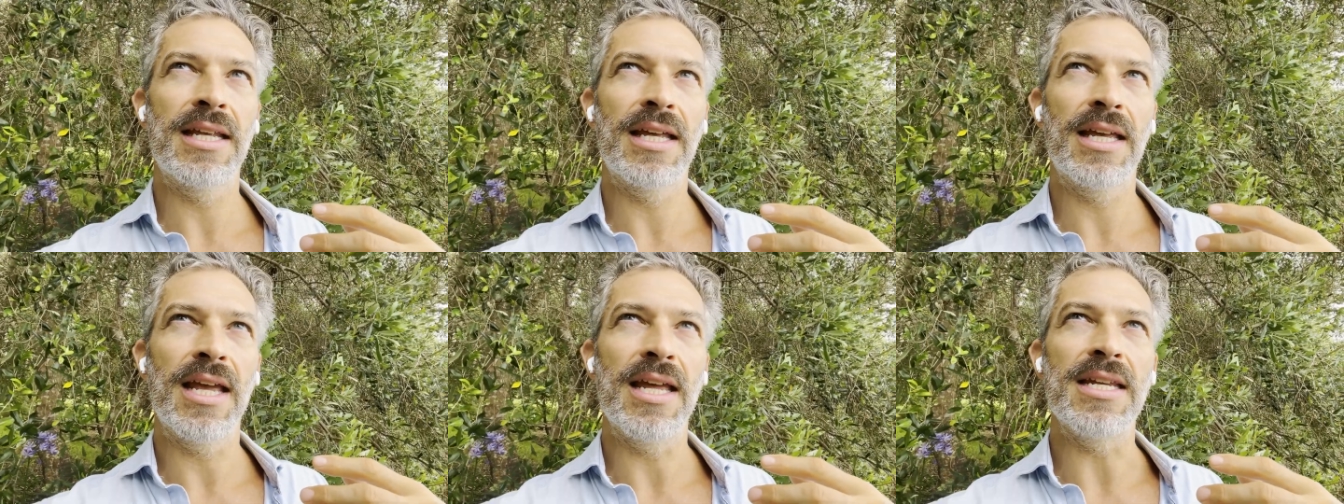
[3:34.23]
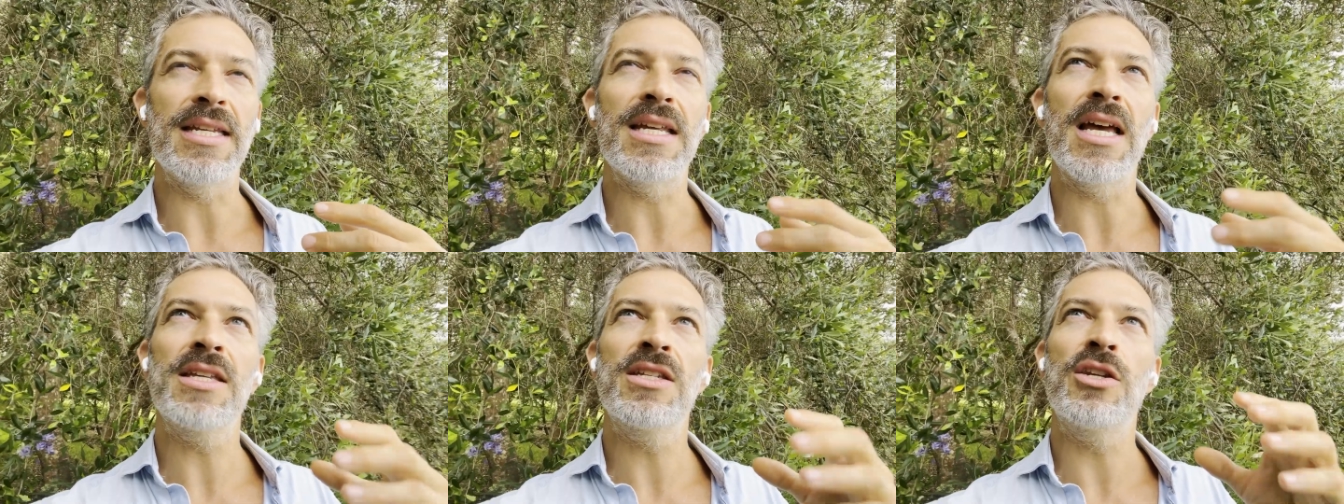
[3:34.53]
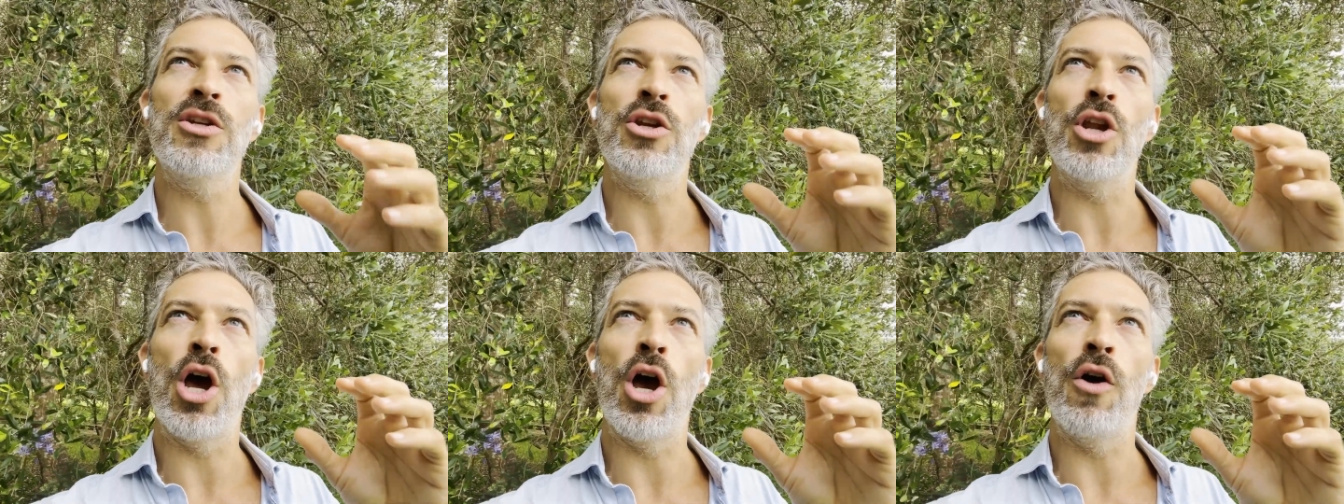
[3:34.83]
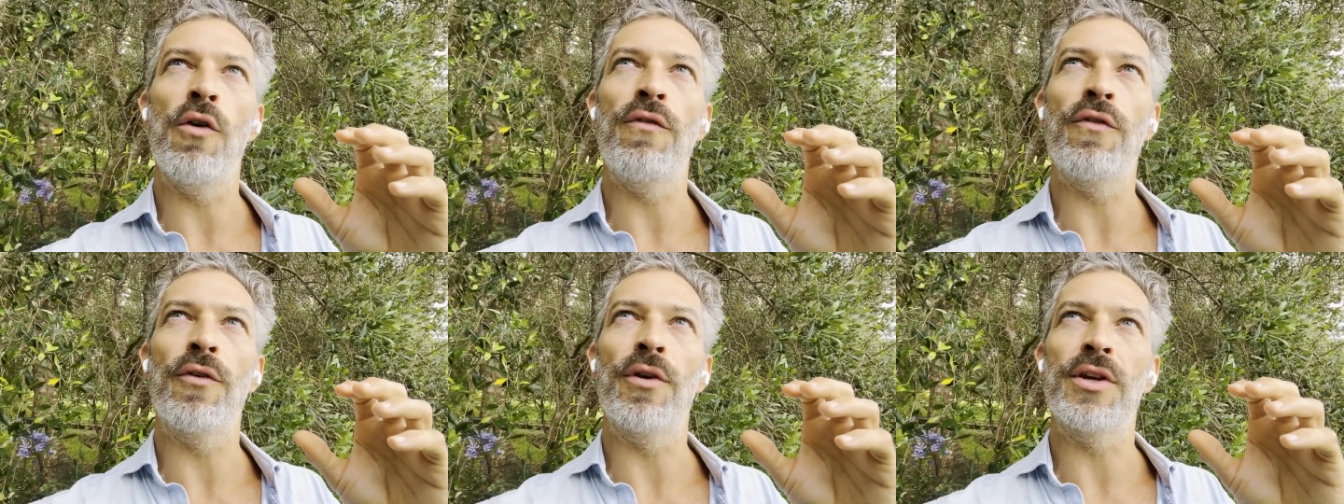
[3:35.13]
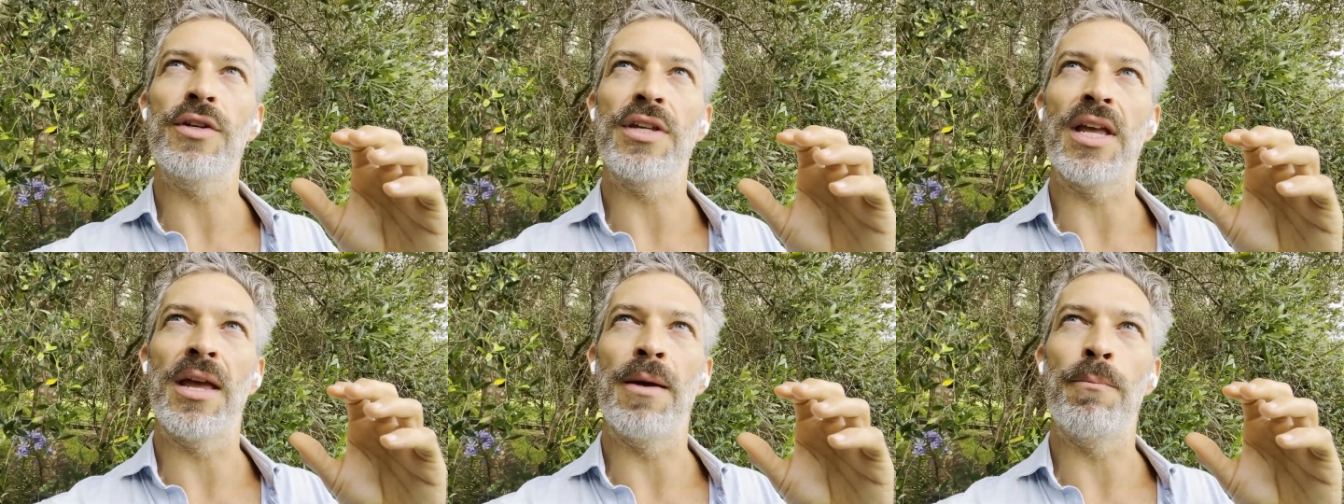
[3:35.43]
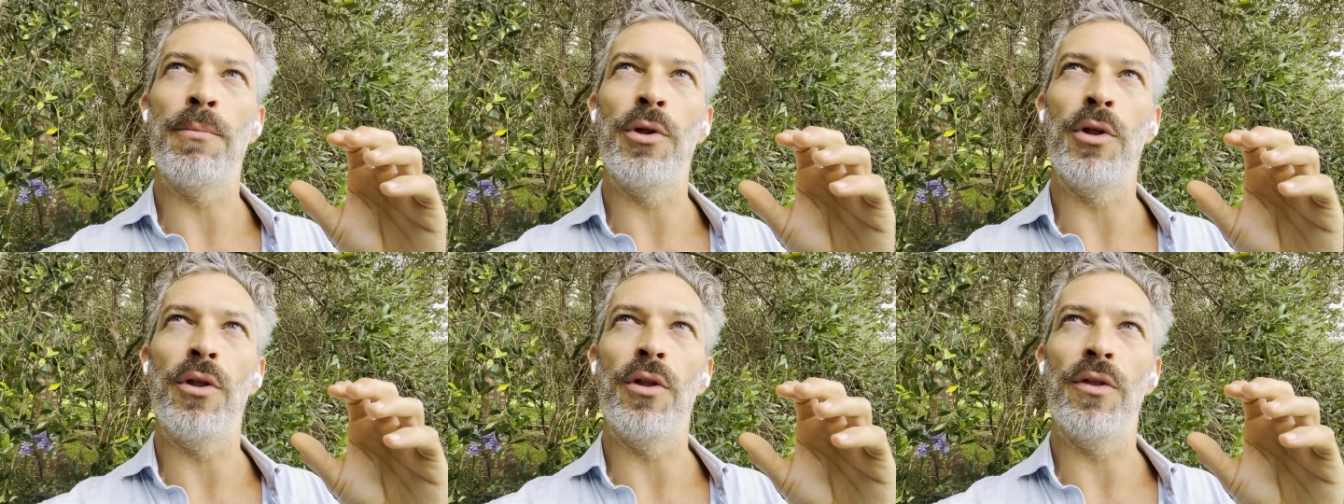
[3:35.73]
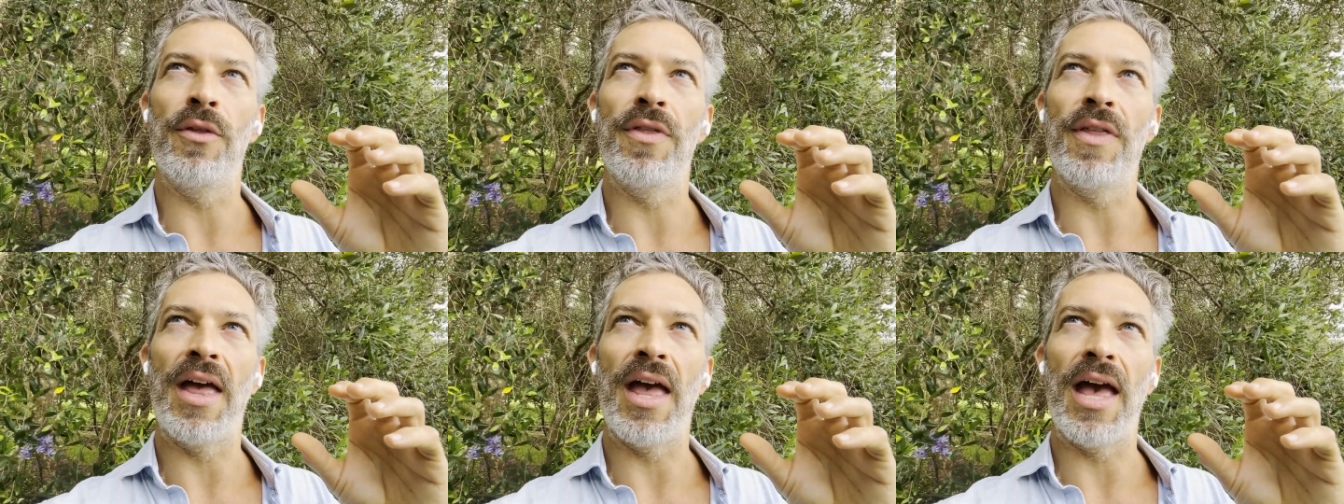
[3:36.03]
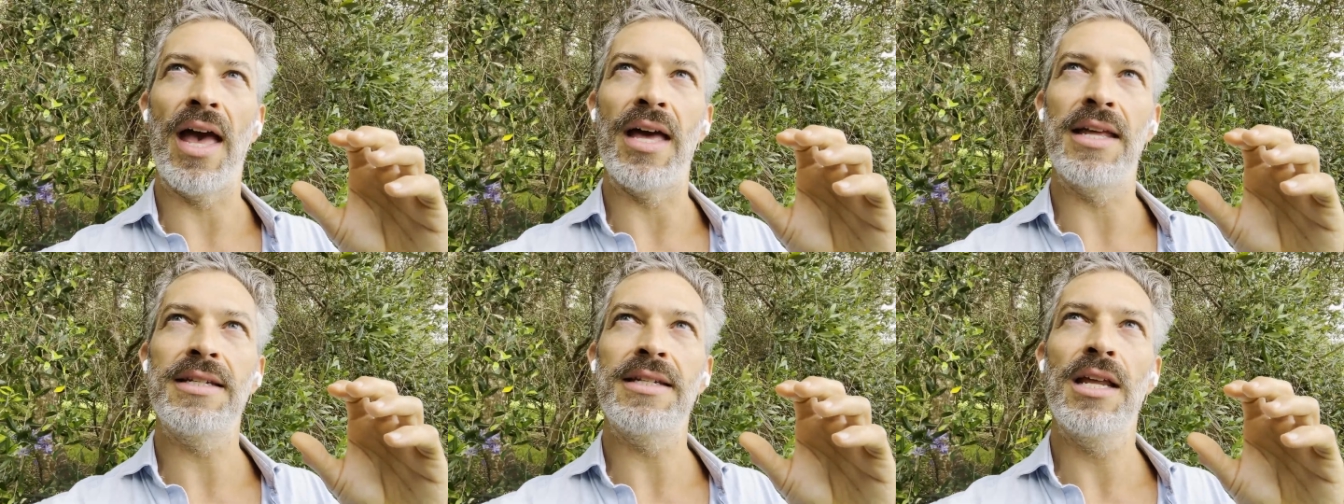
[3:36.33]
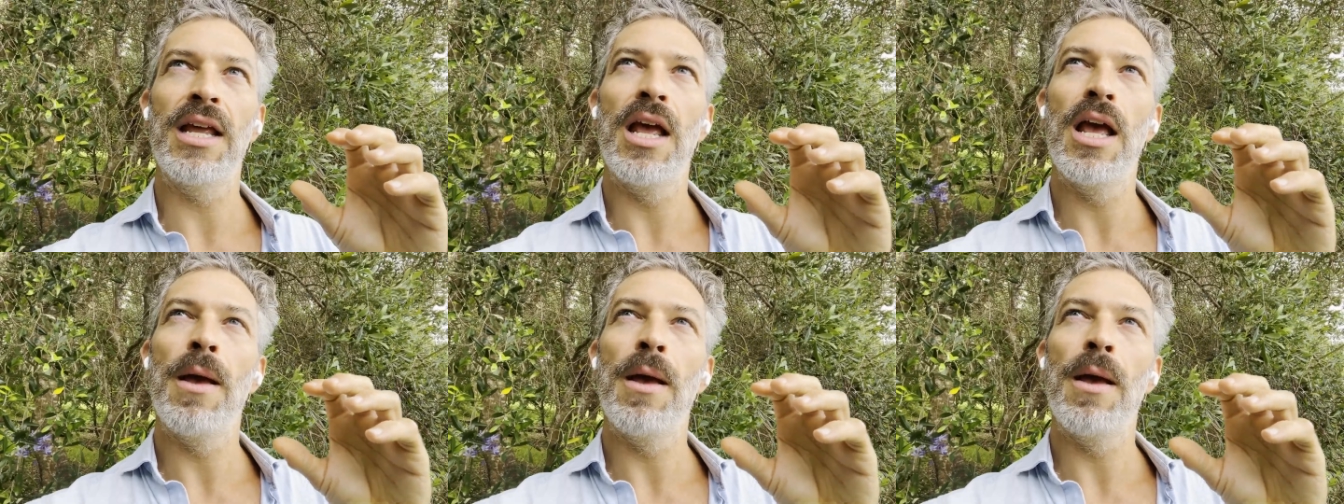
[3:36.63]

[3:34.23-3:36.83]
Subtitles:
it doesn't know, for example, that